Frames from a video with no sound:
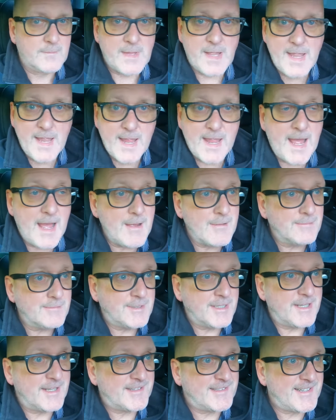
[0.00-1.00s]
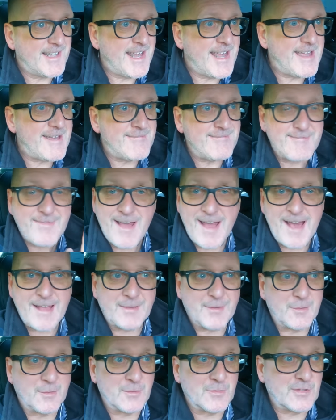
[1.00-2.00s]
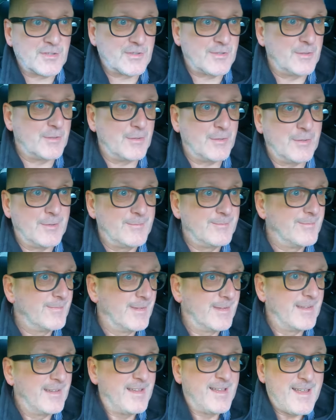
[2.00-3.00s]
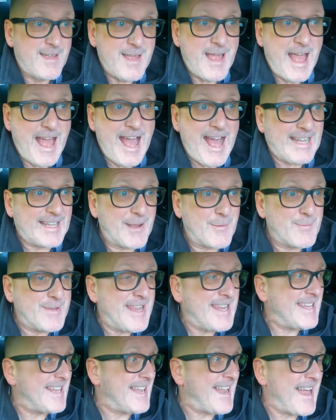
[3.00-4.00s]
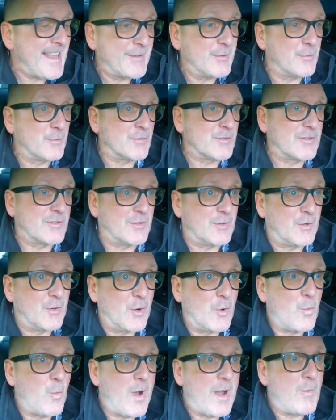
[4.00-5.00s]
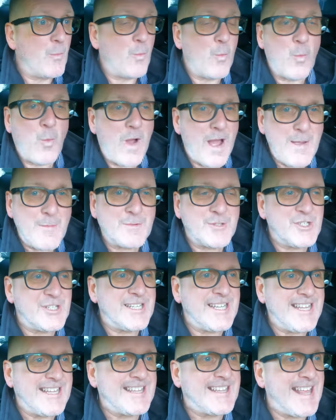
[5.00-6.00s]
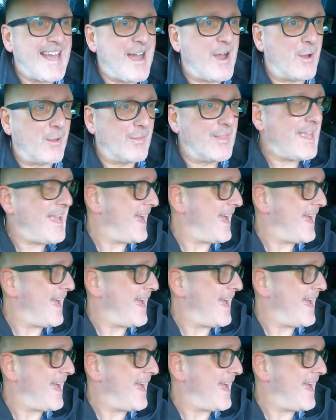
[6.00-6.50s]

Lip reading: There you go, did you see it? Adult store. I don't need an adult store. Why would you need that on the